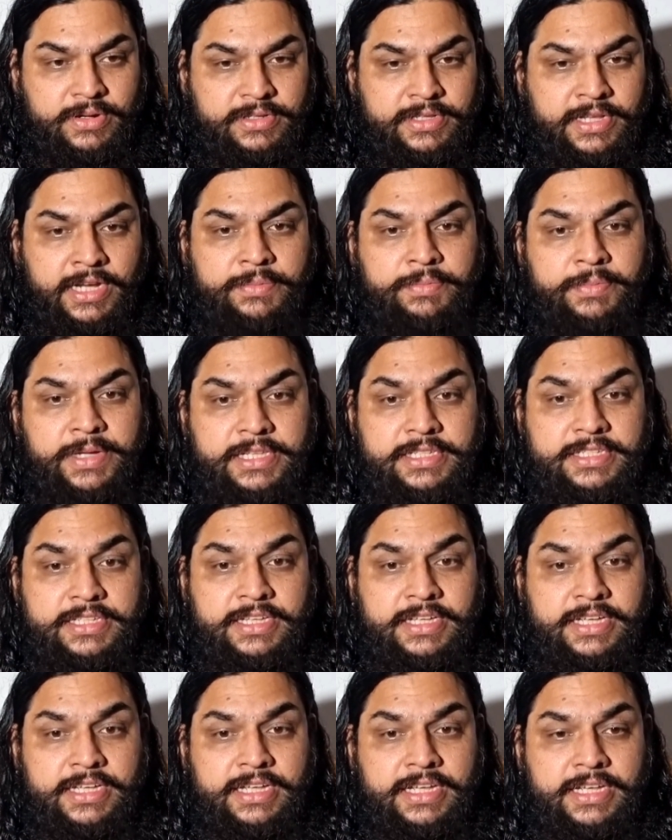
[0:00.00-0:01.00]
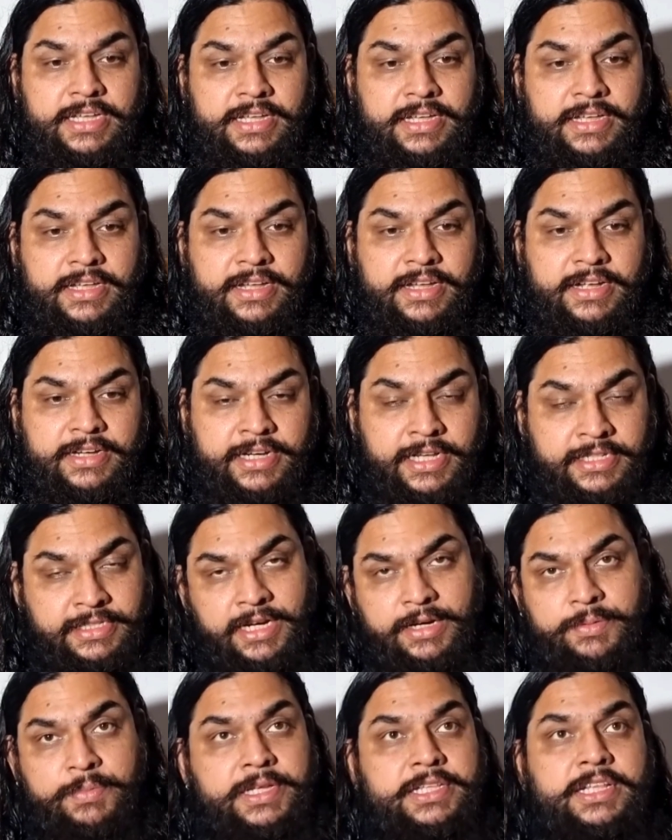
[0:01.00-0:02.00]
That means, does
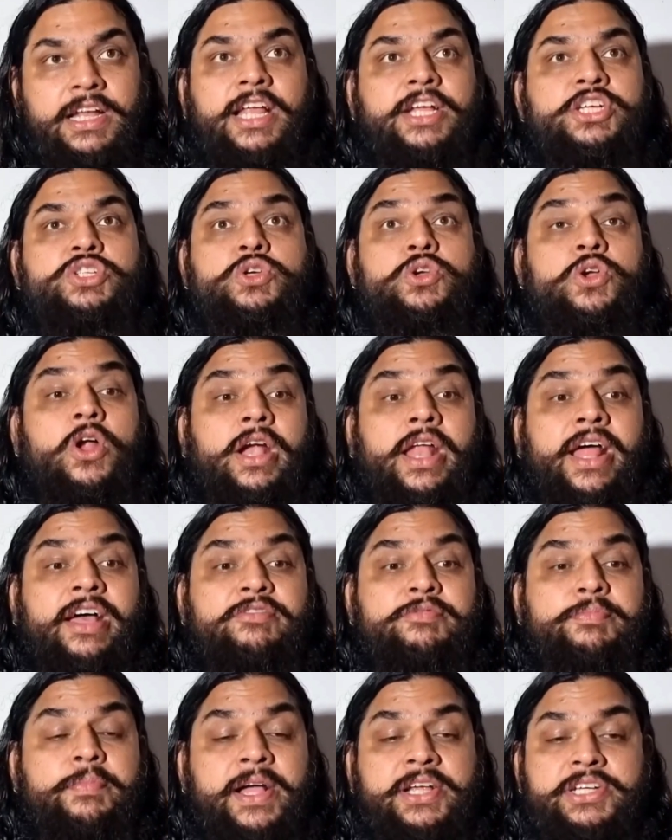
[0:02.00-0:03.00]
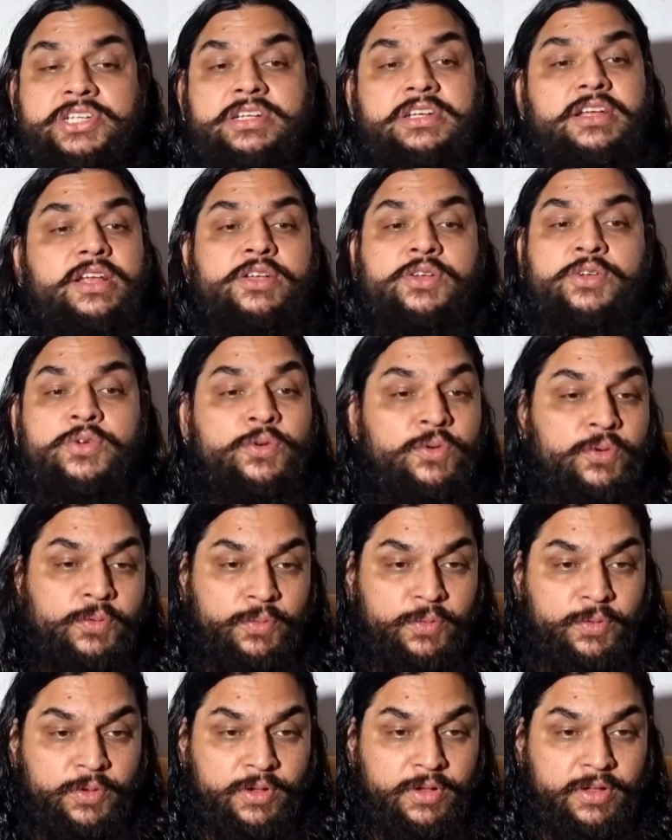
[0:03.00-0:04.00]
that mean that I should not have passion?
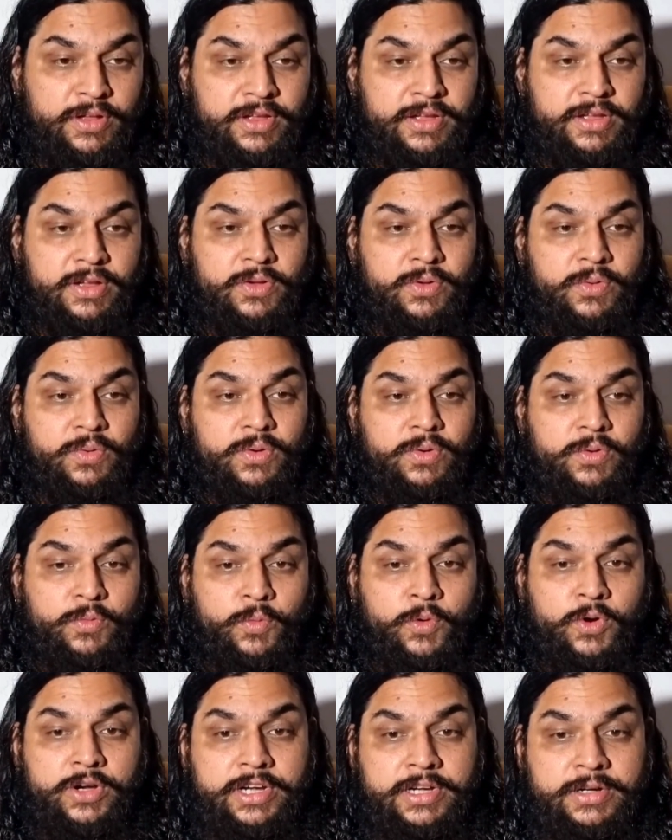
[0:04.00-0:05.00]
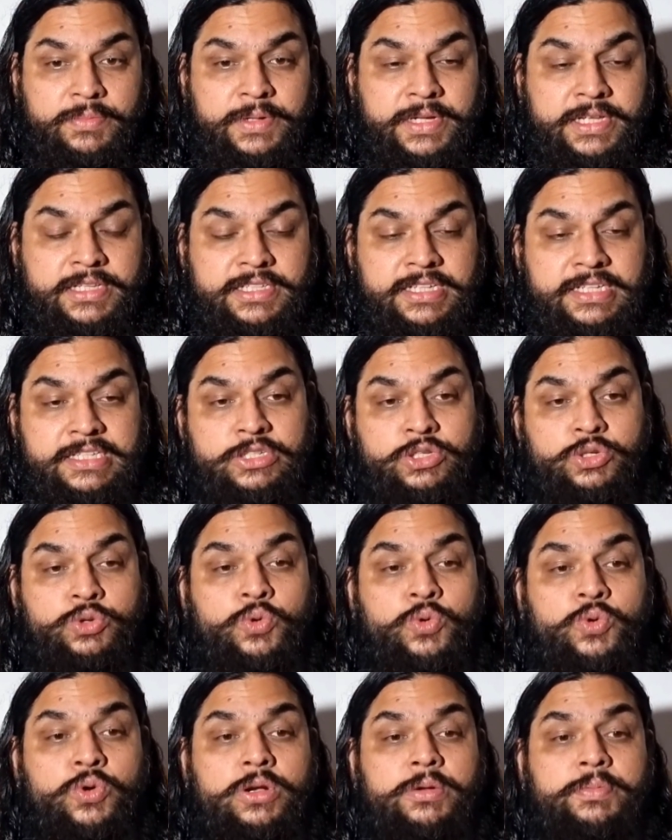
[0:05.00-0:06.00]
No. What it means is
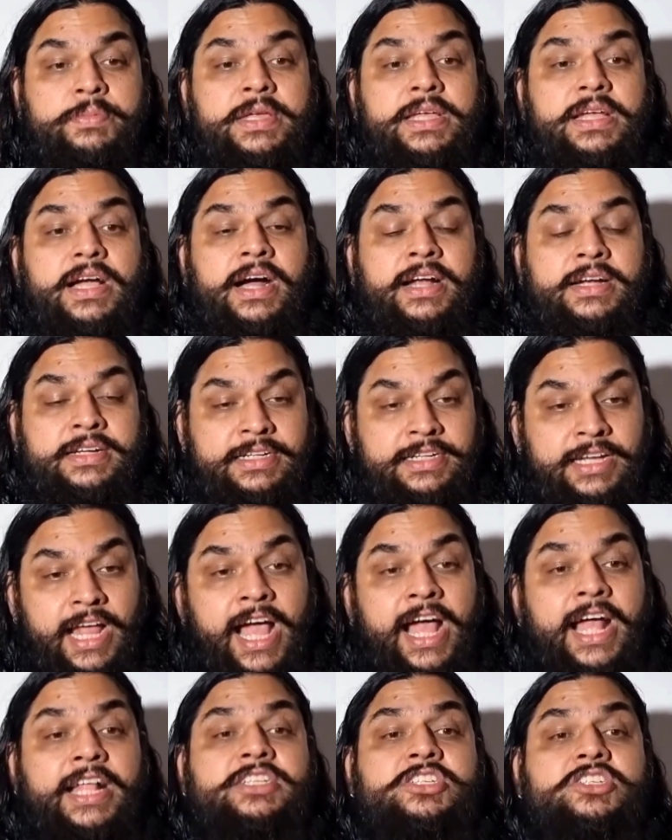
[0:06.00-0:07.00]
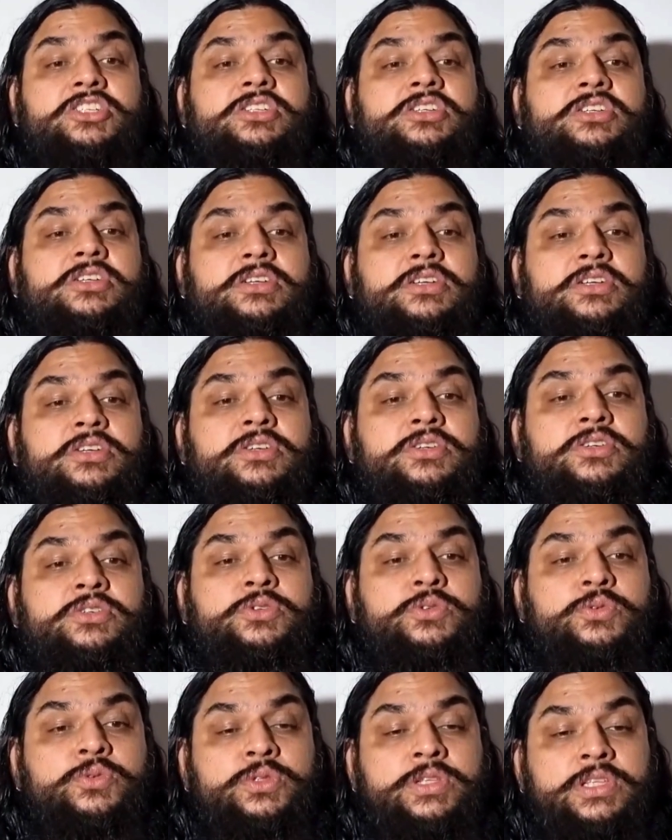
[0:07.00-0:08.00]
don't be attached
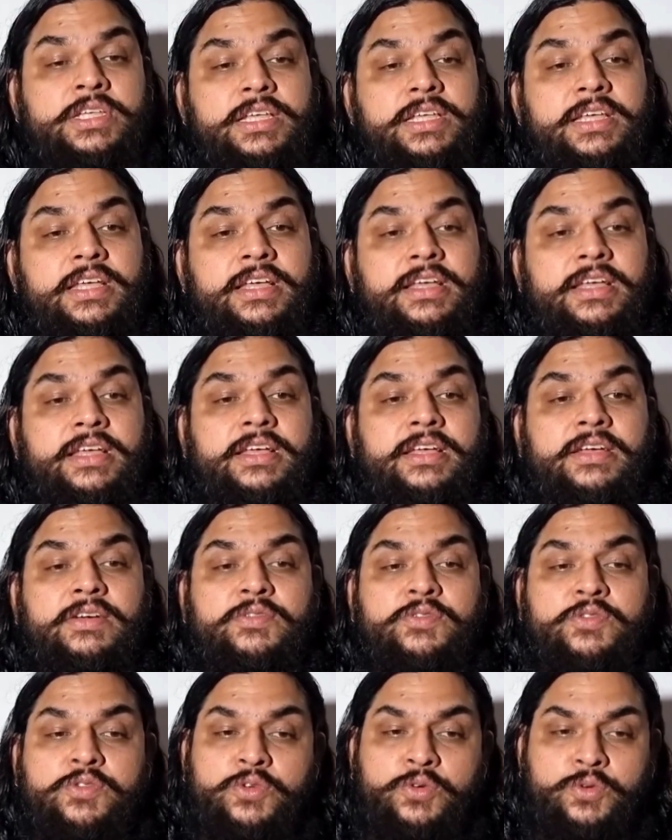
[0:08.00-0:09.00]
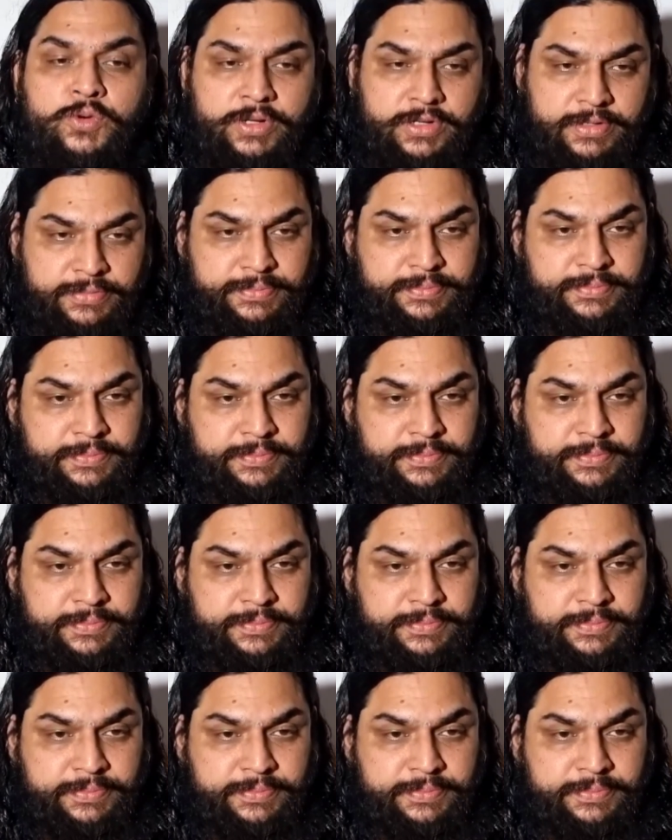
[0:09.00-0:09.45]
to the fruit.